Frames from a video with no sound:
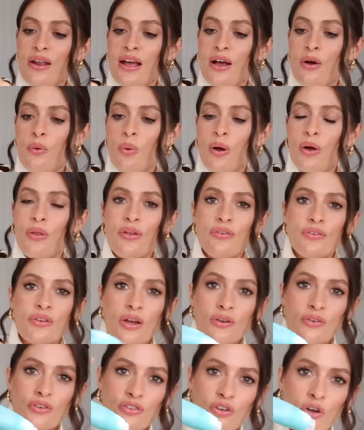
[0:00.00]
know how well that's
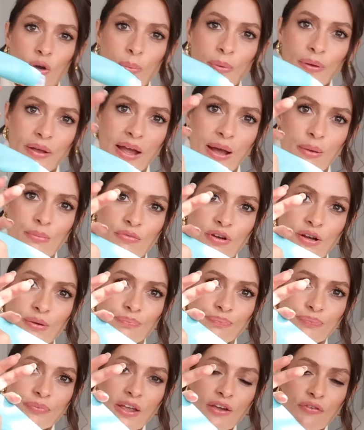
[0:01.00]
going to show up on camera.
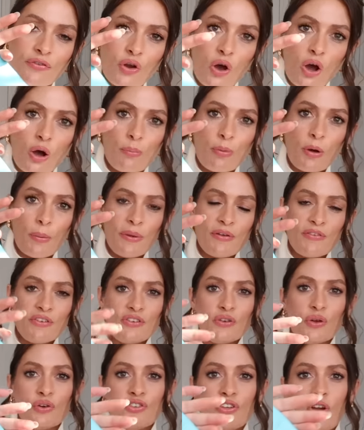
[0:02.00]
If
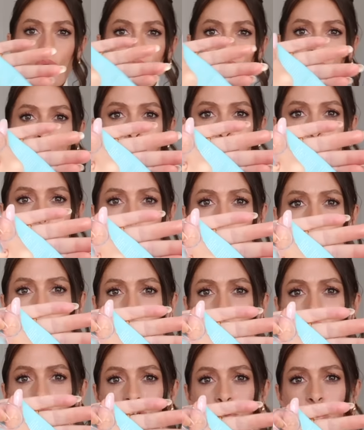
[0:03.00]
it's not showing up, I'll pop a
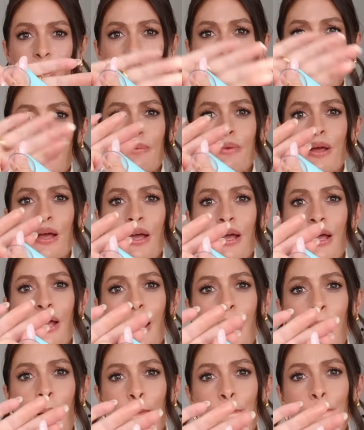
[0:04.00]
cutaway in.
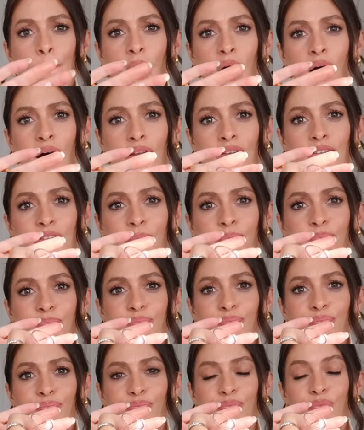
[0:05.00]
But
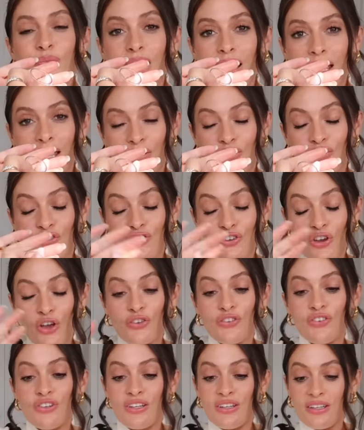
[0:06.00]
it
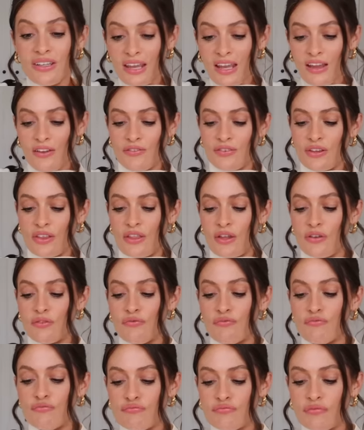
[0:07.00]
just gives this
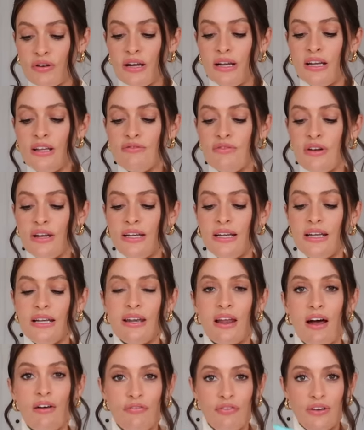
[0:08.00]
really, really
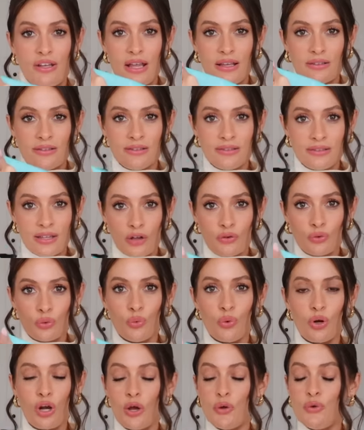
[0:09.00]
lovely
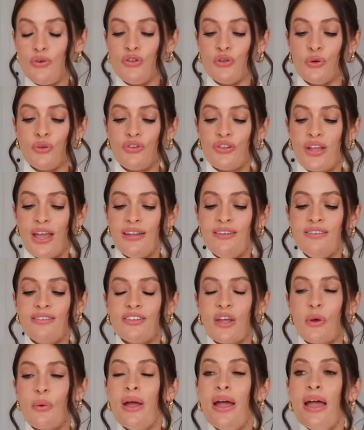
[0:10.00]
subtle glow to your skin.
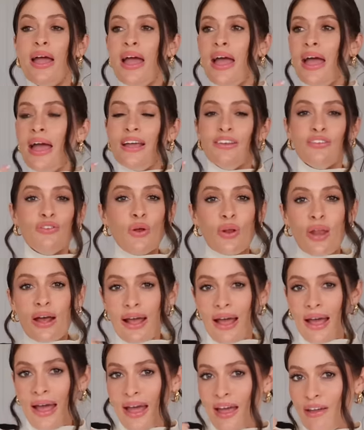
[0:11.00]
So it's not like
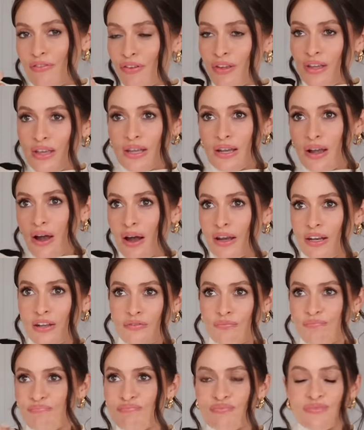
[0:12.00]
a heavy kind
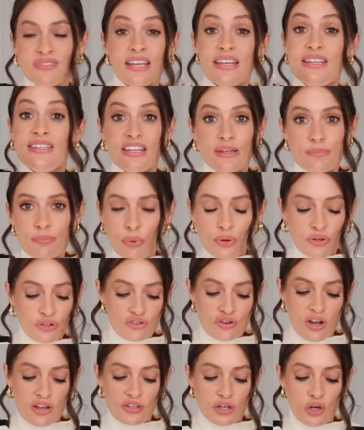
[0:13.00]
of tinted
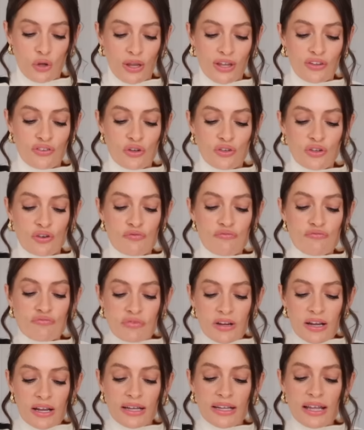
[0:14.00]
moisturizer look. It's just a
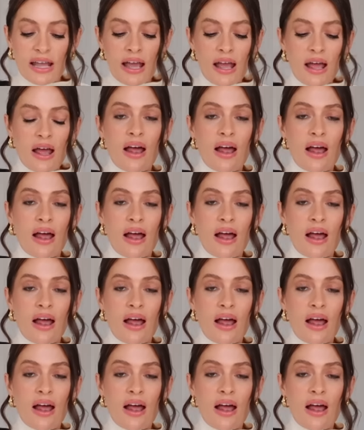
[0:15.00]
really